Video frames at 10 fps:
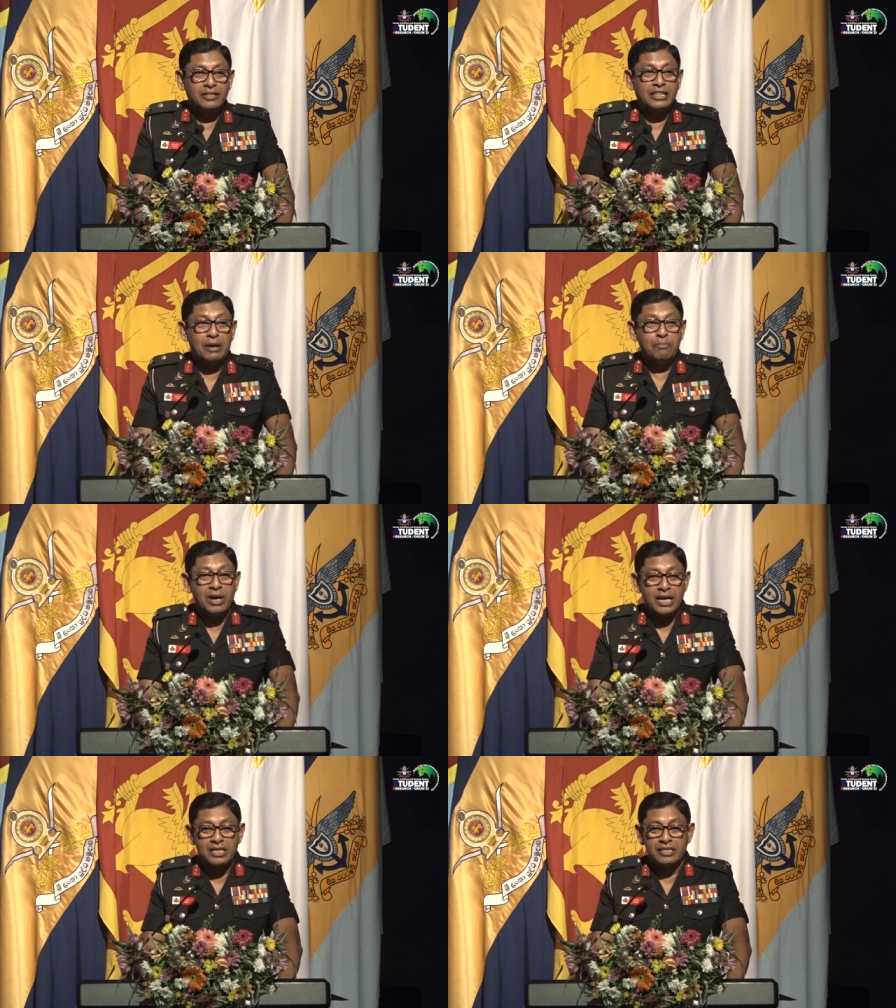their
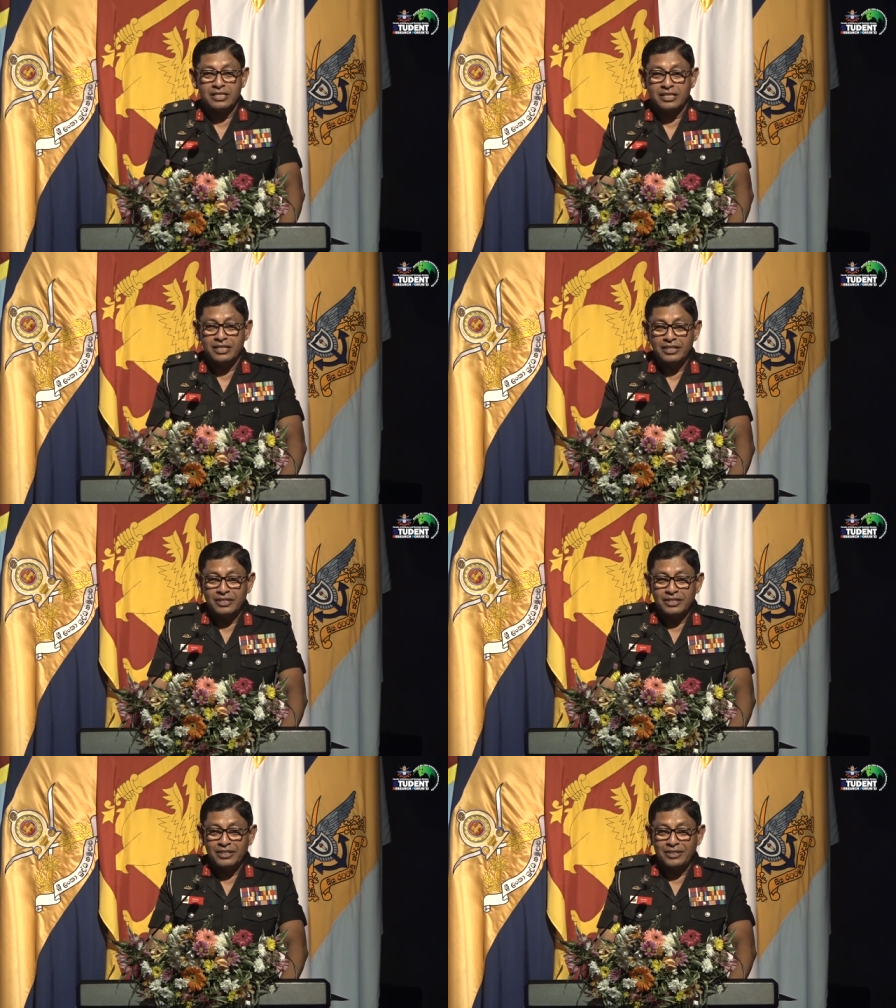minds
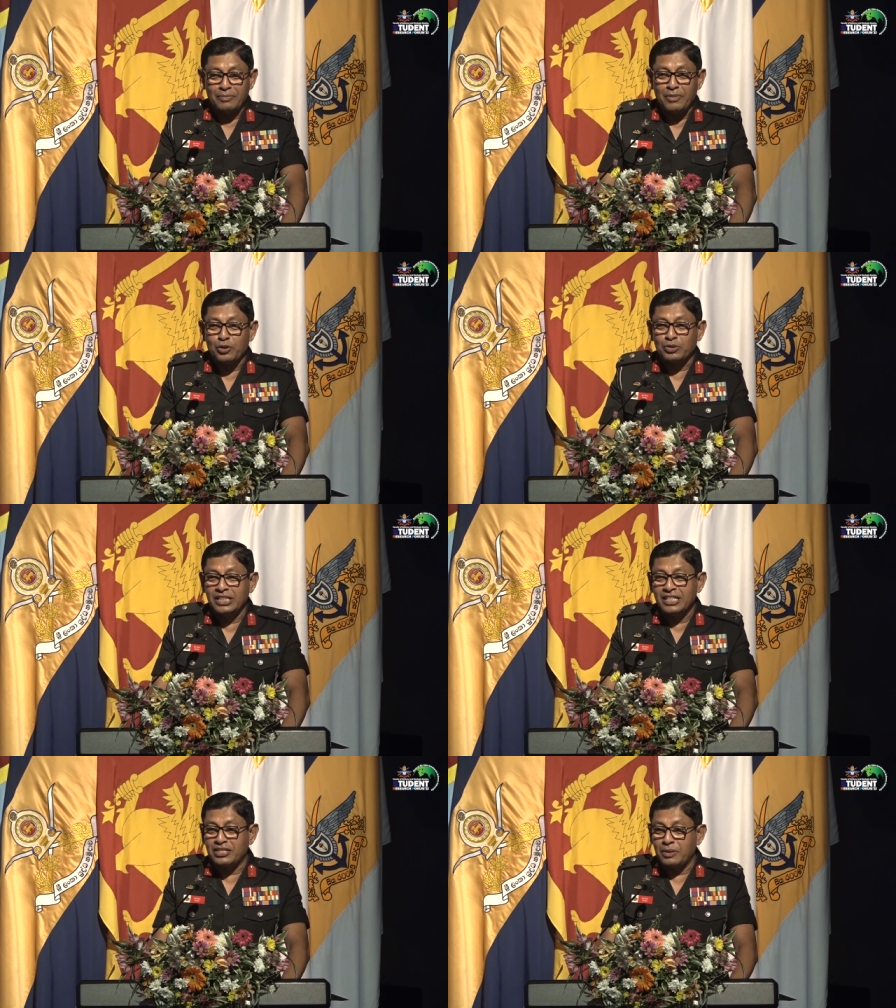about
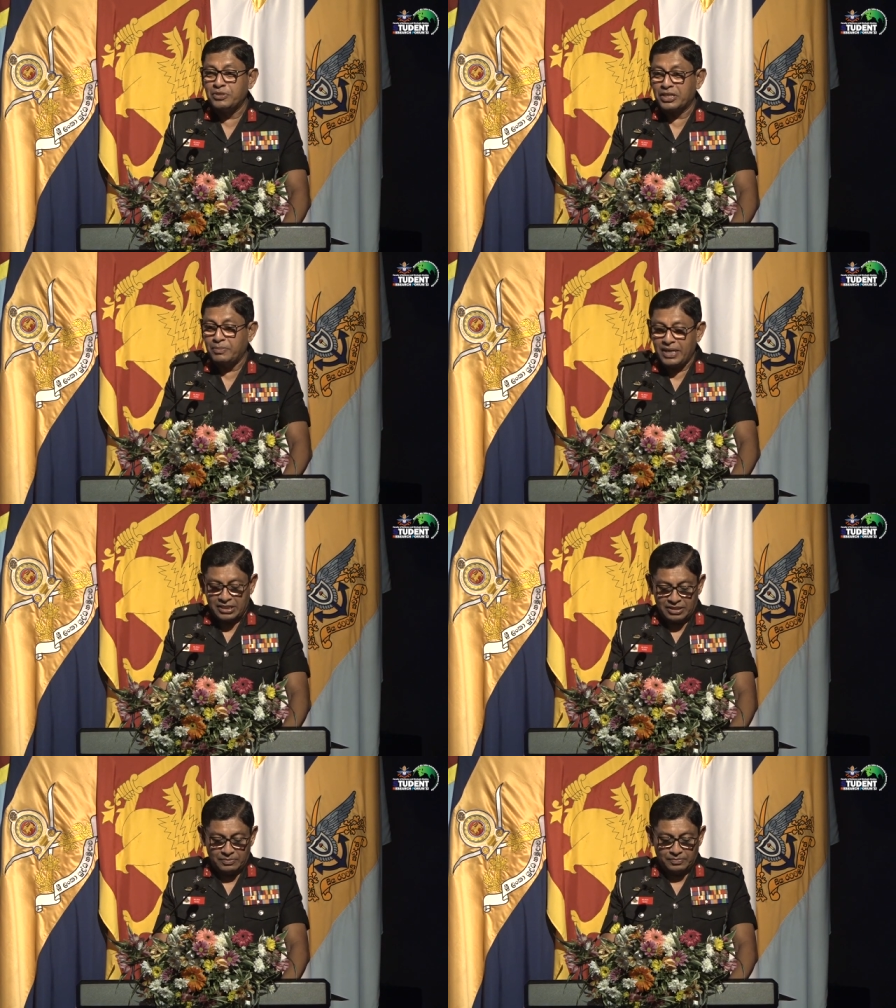the subject matter.